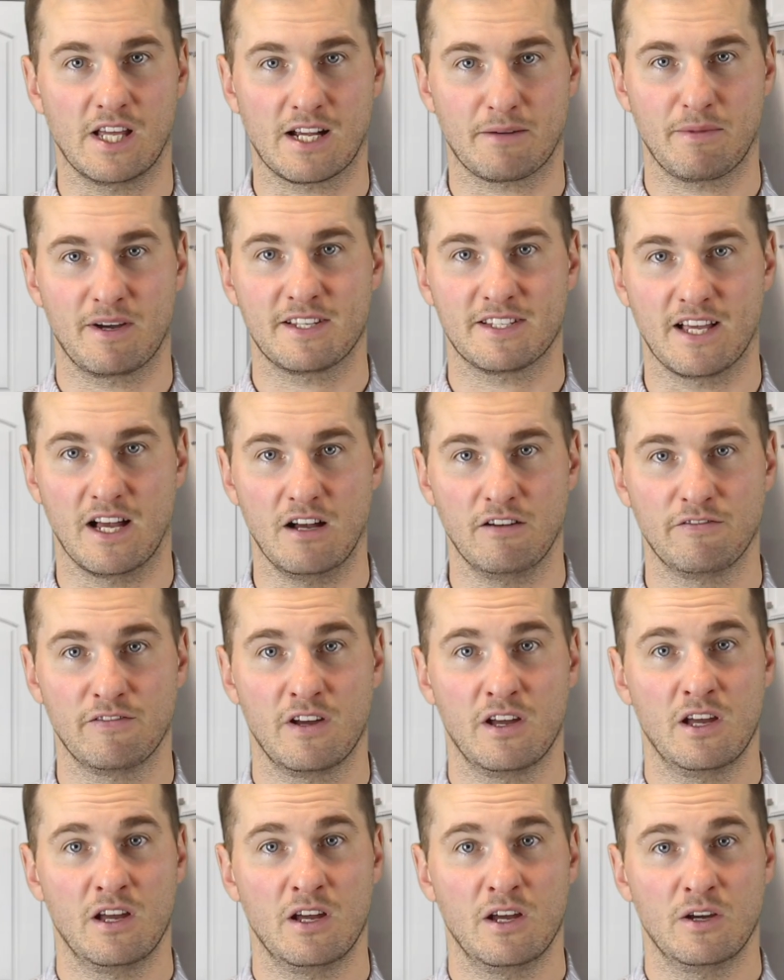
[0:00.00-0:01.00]
like myself
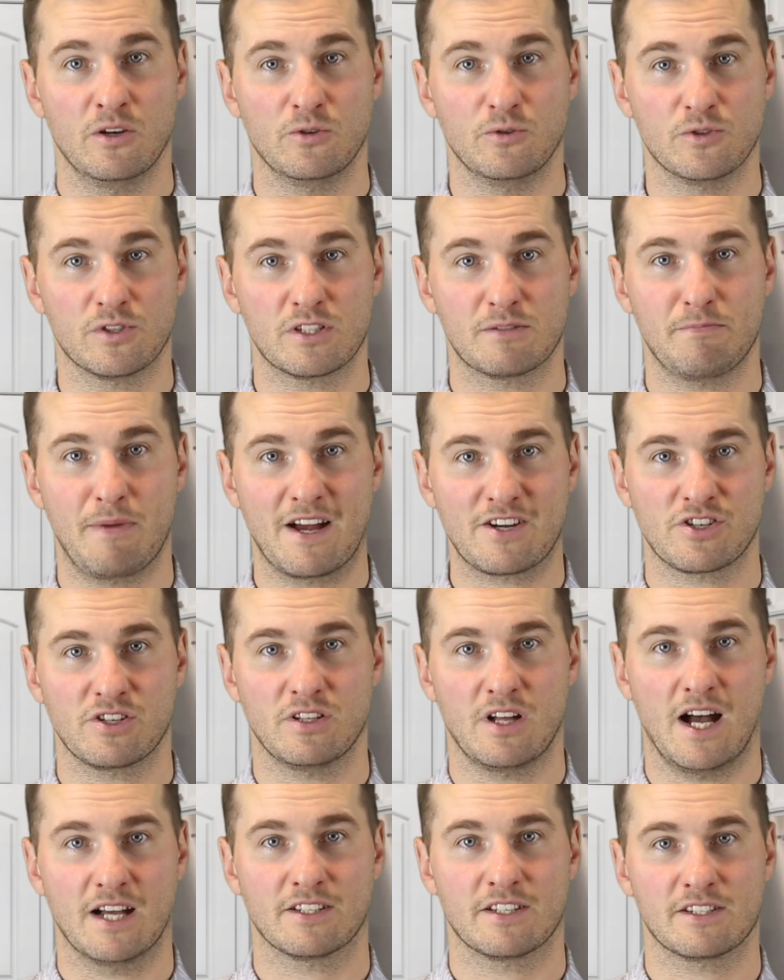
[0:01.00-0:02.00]
who
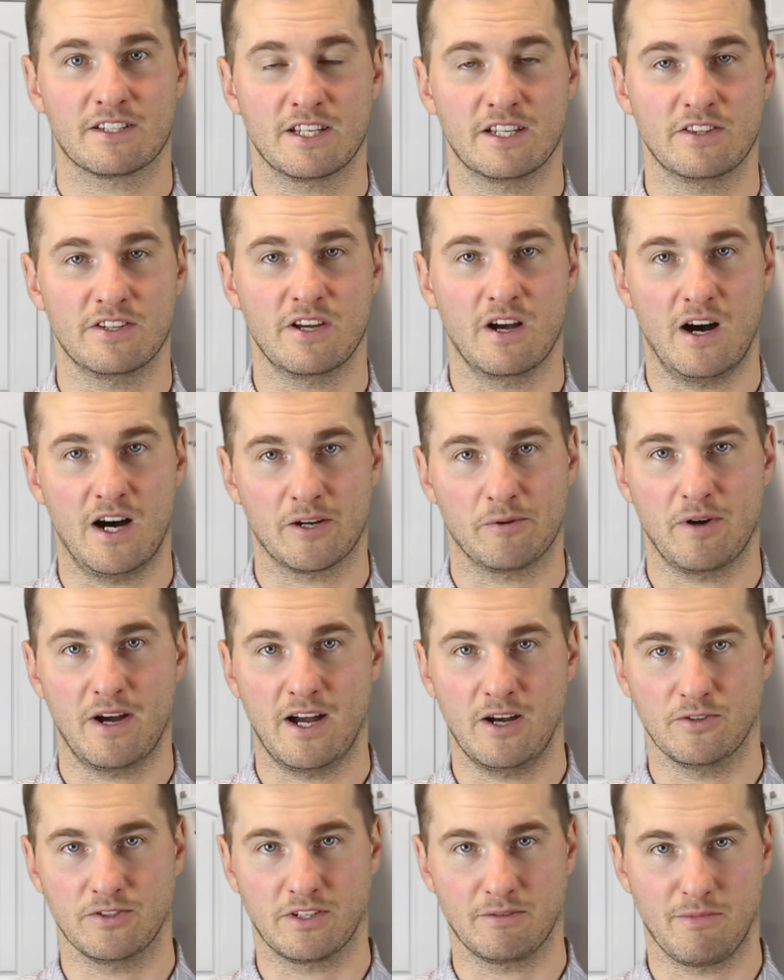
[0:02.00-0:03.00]
specializes in the Ottawa
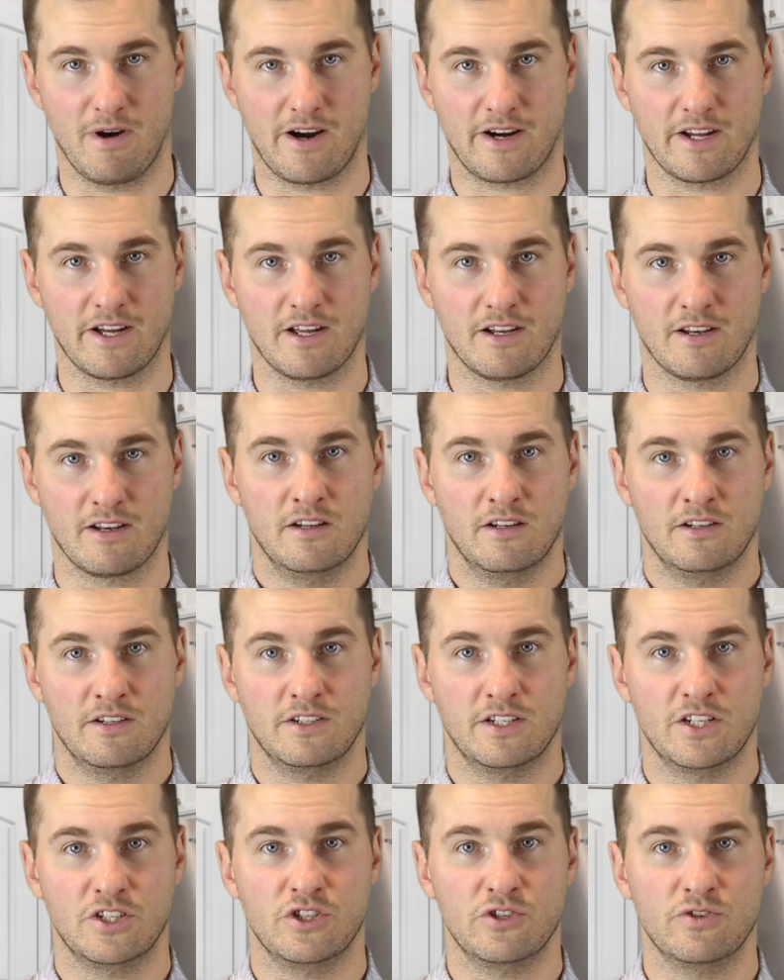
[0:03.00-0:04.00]
housing market.
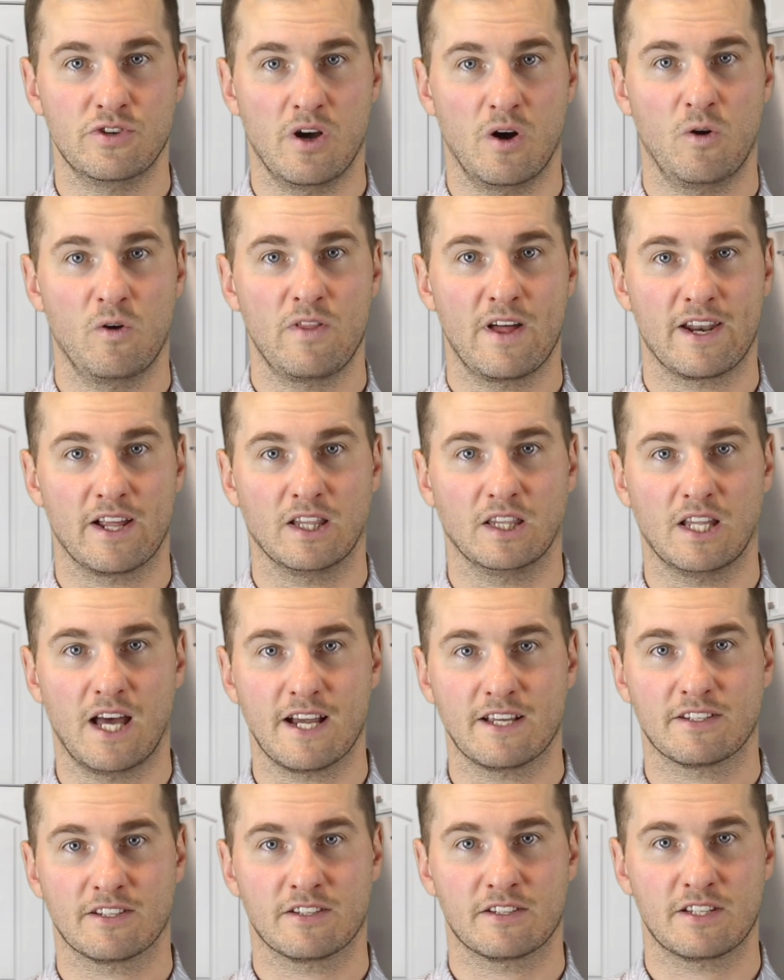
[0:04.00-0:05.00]
Did you know that a
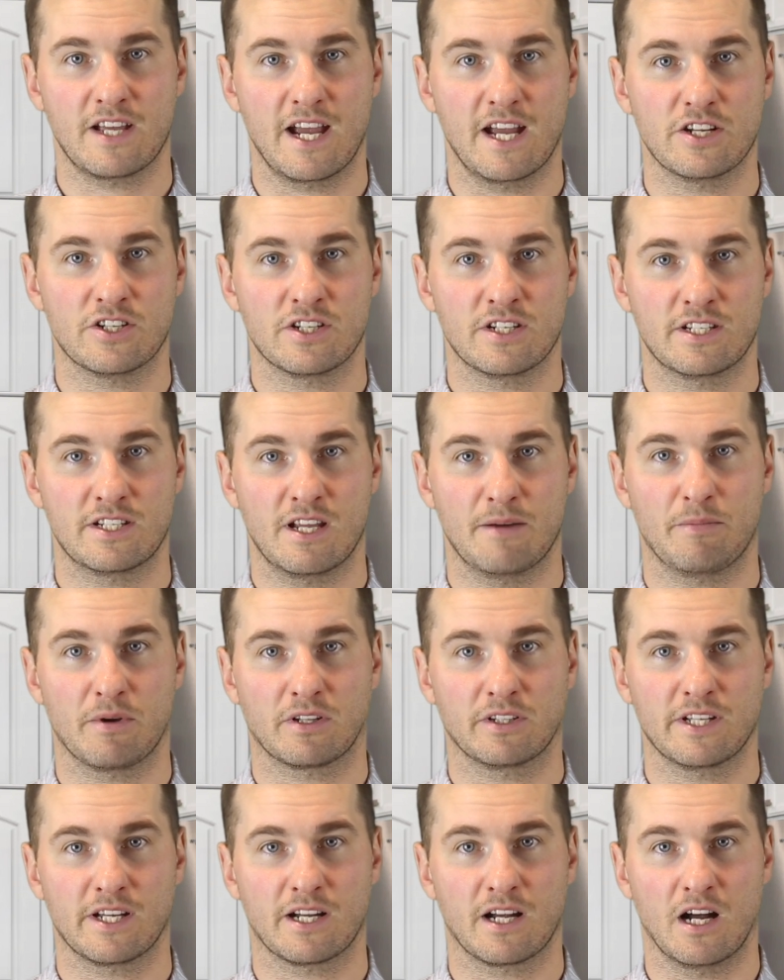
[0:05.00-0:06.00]
licensed agent
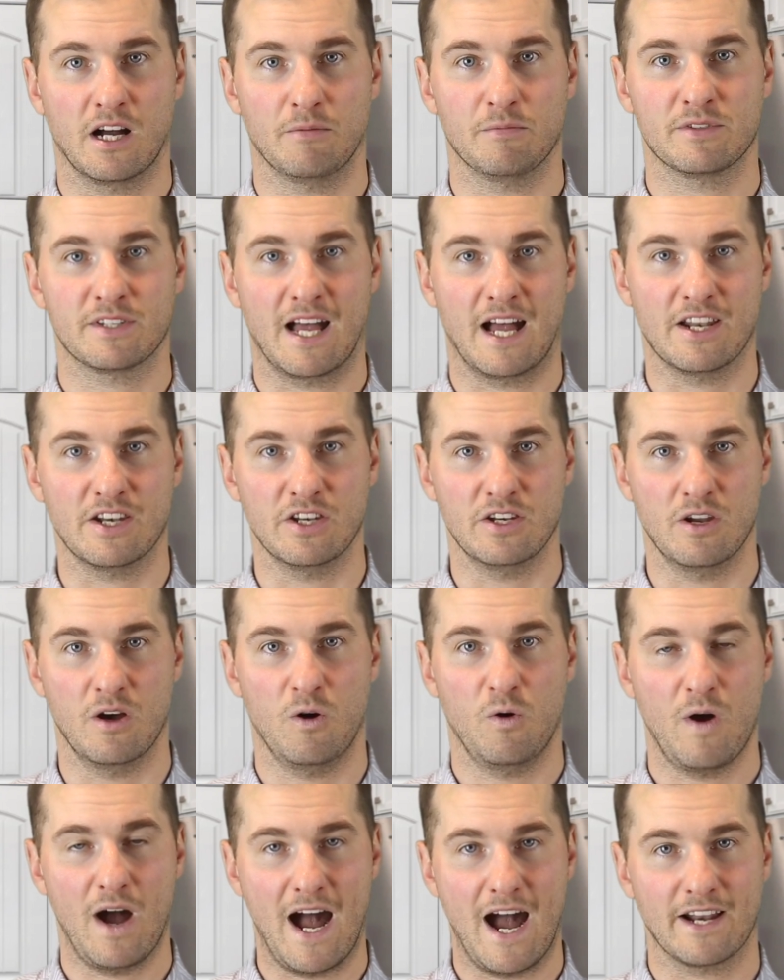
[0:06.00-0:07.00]
typically comes at
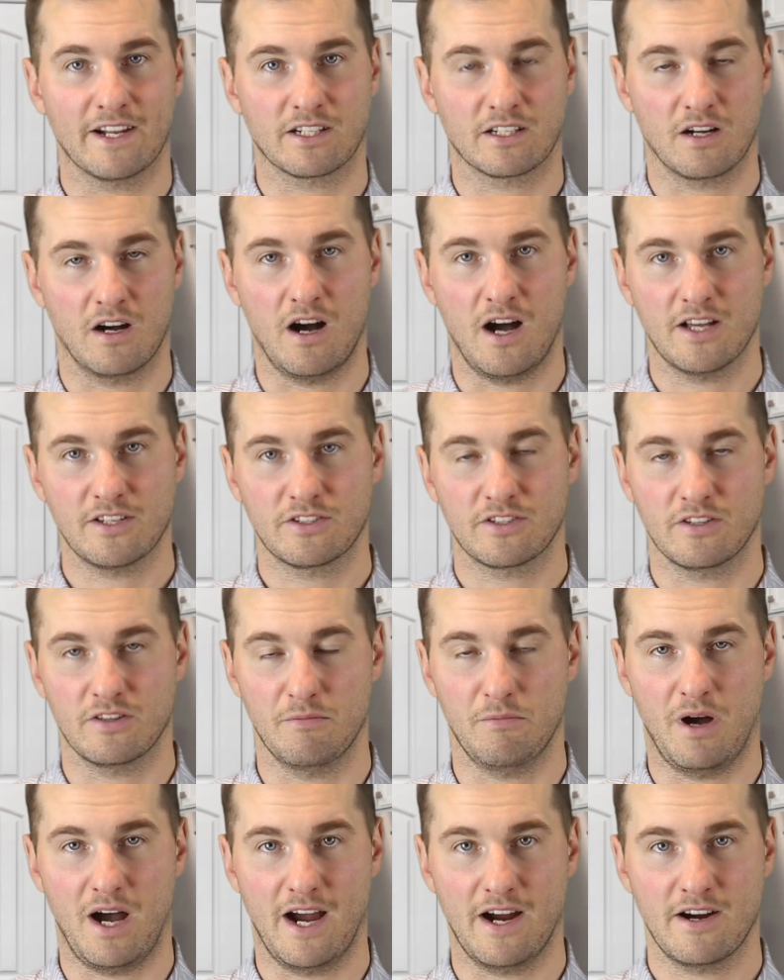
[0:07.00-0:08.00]
no added cost to
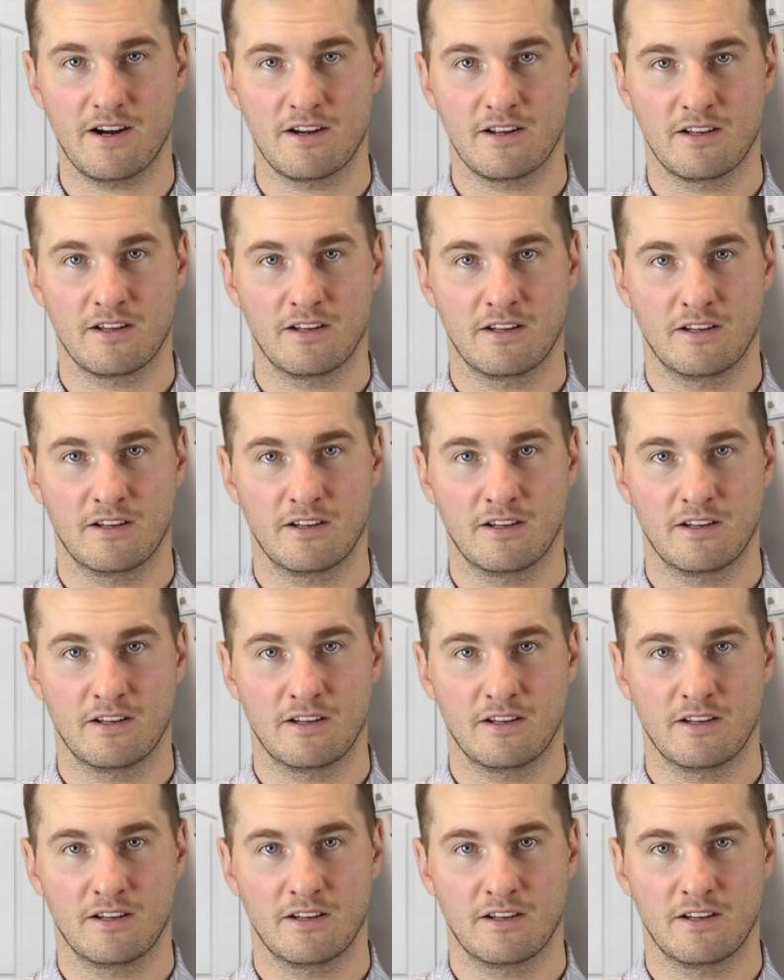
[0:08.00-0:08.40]
the buyer?